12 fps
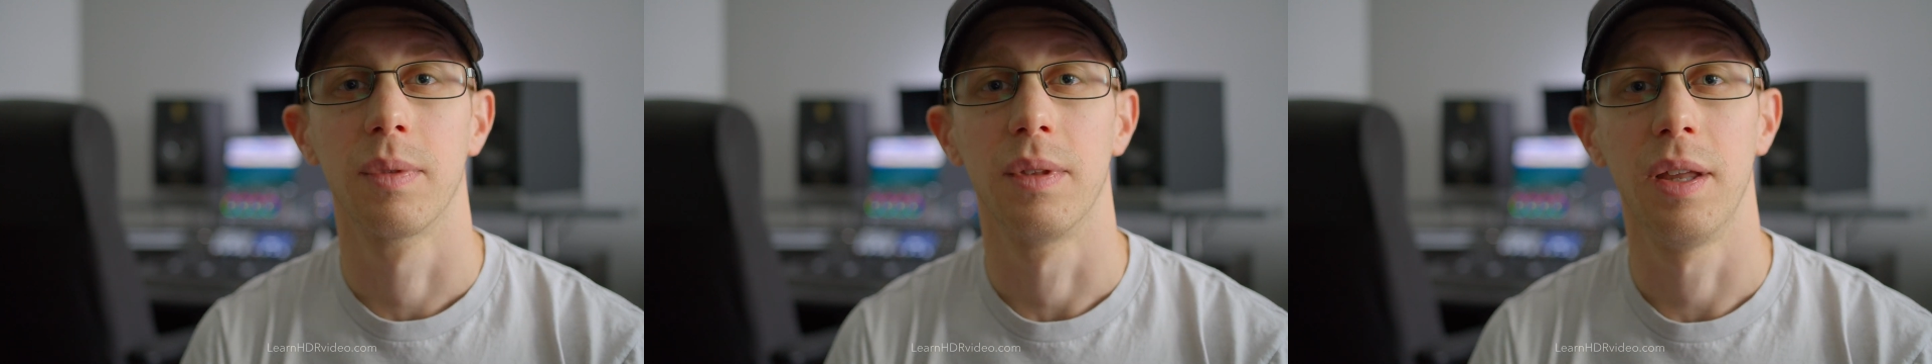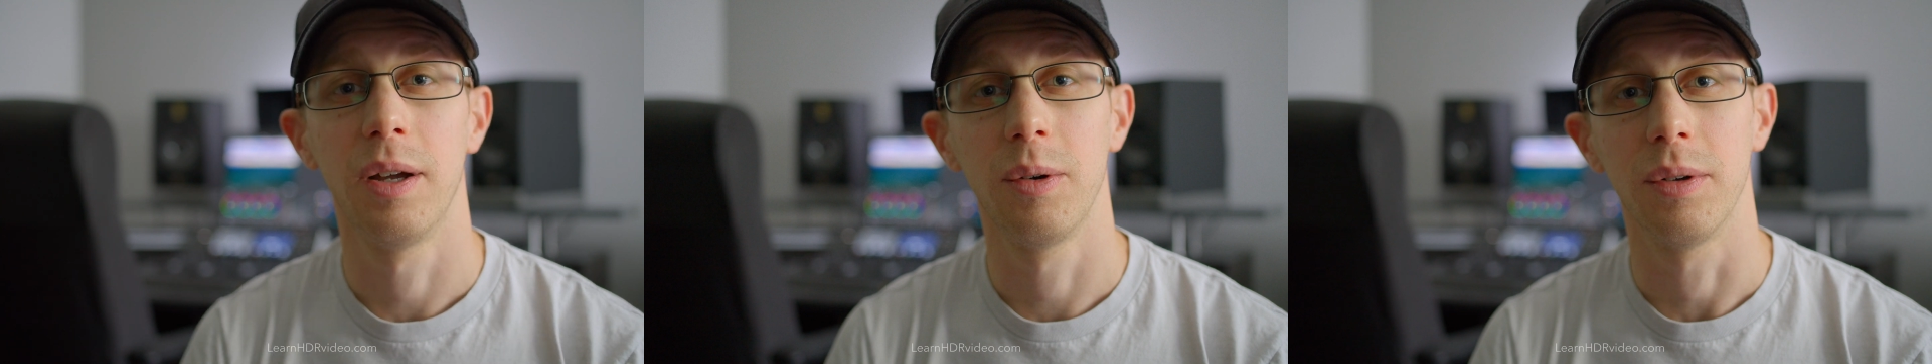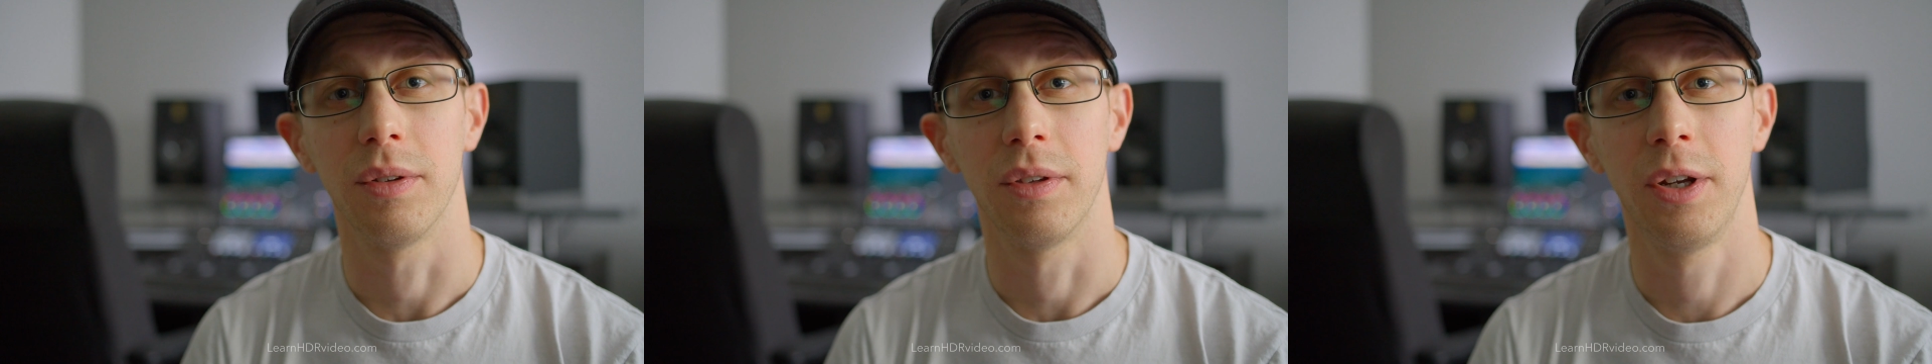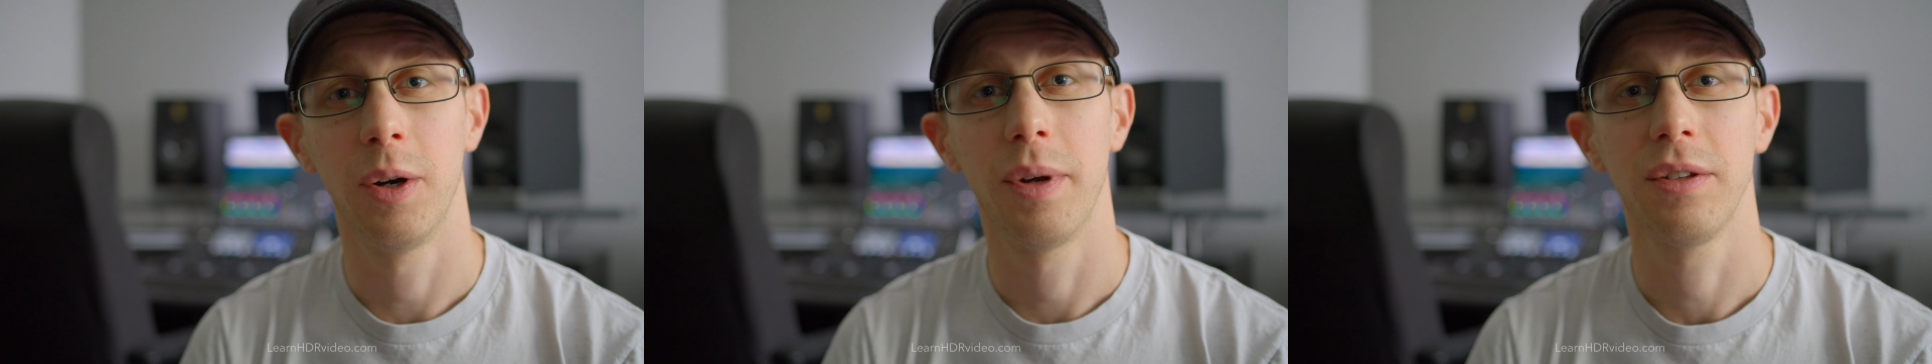Now,
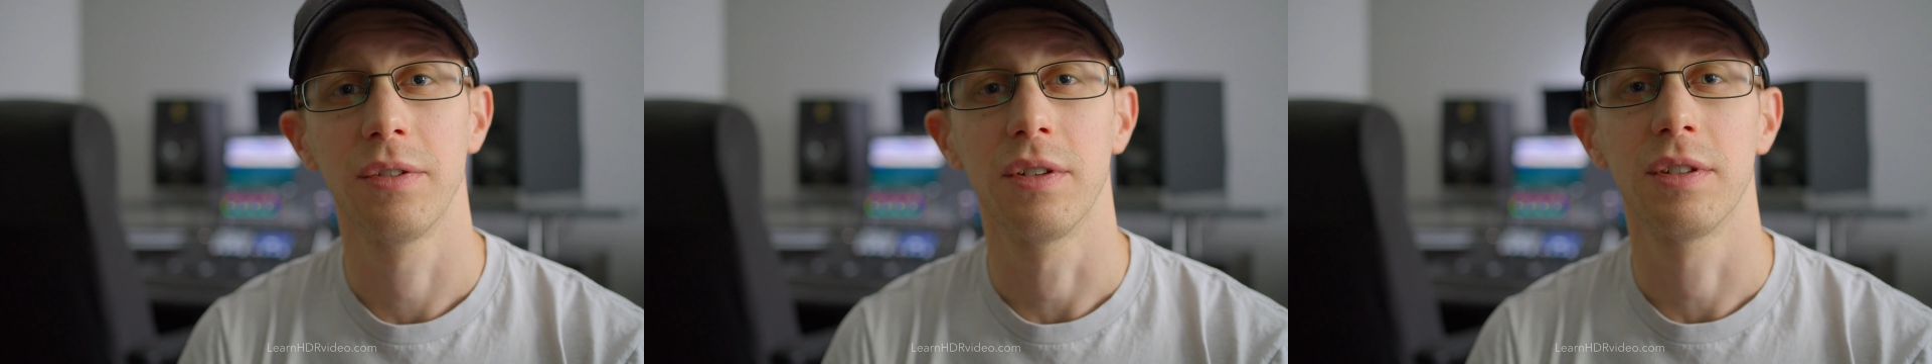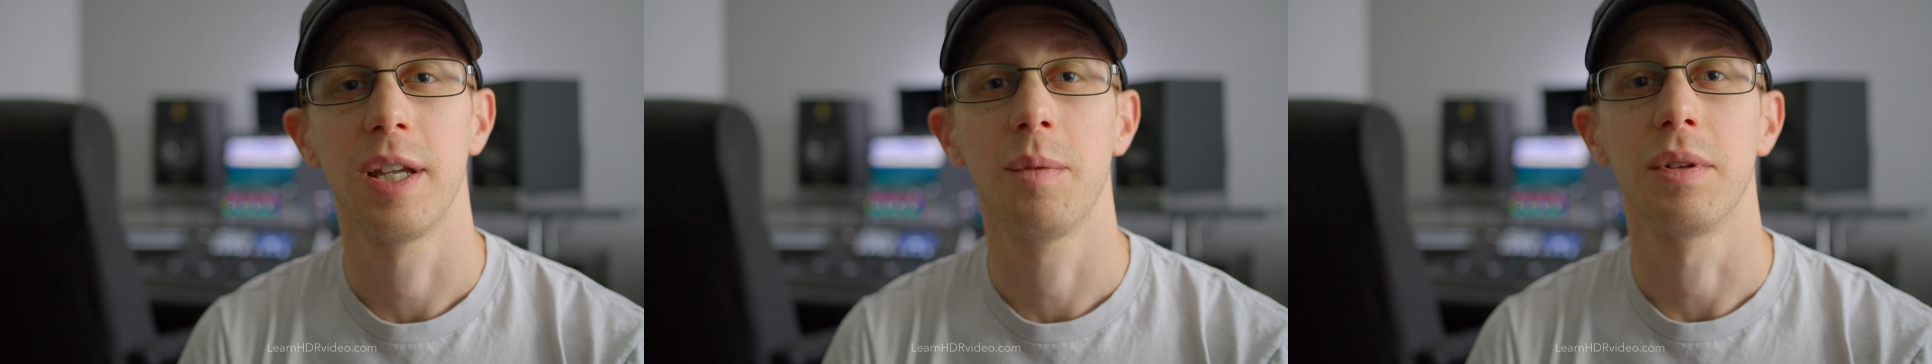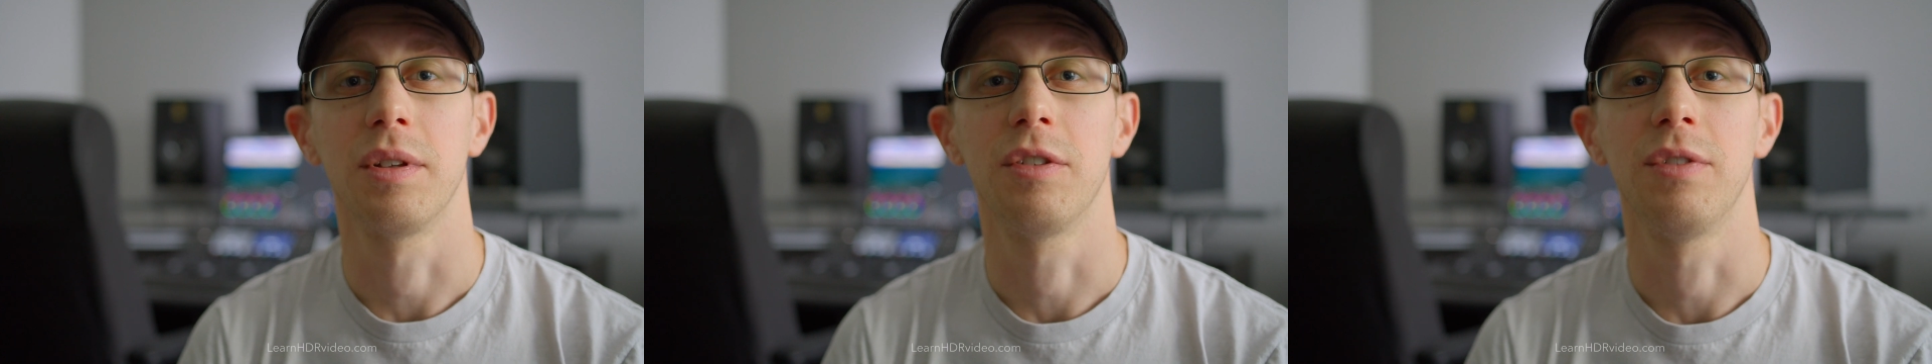there are ways of disabling this